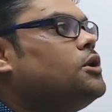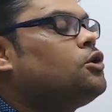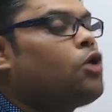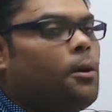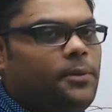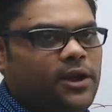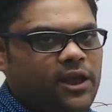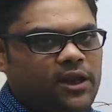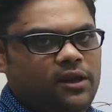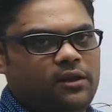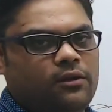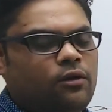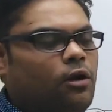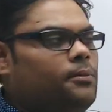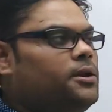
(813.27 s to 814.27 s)
Robin
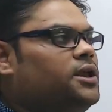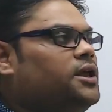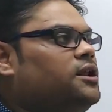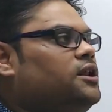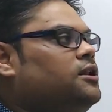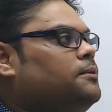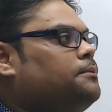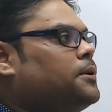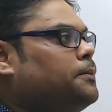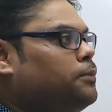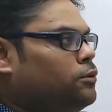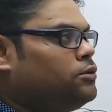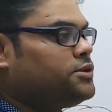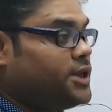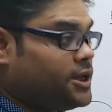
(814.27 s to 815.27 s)
Hill
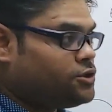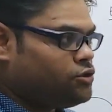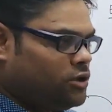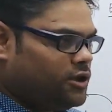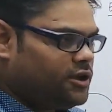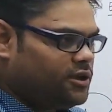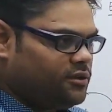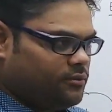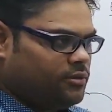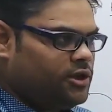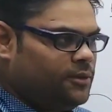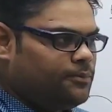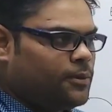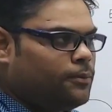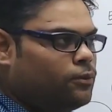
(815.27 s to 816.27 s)
proposed,
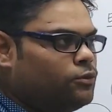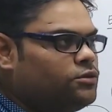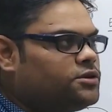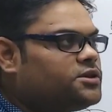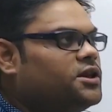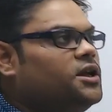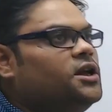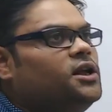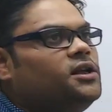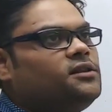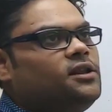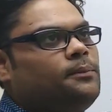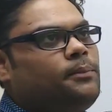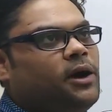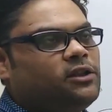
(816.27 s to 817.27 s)
he proposed
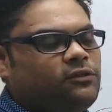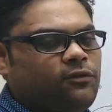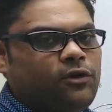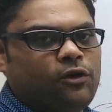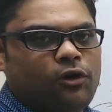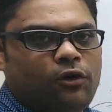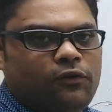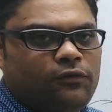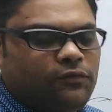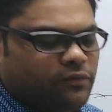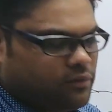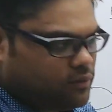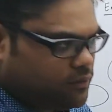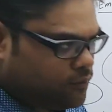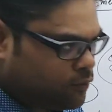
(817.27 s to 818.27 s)
the pathway
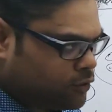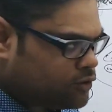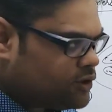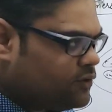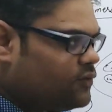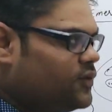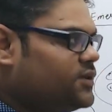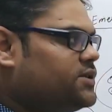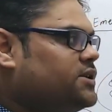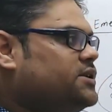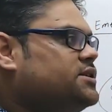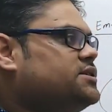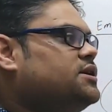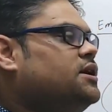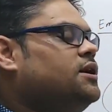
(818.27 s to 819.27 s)
of
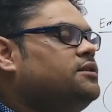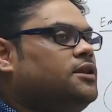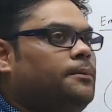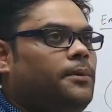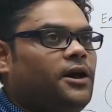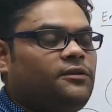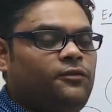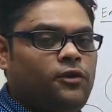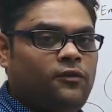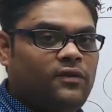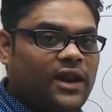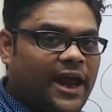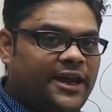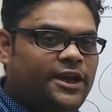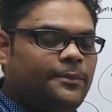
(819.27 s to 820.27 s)
photosynthesis, the pathway of
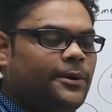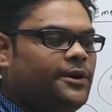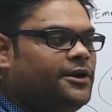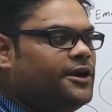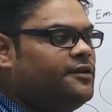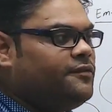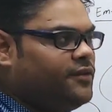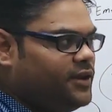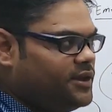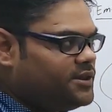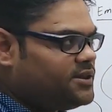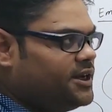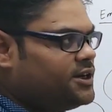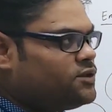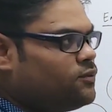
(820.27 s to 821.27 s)
light dependent
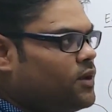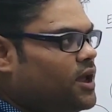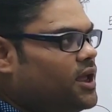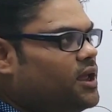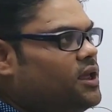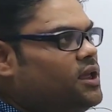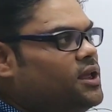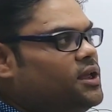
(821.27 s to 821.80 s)
phase. That's why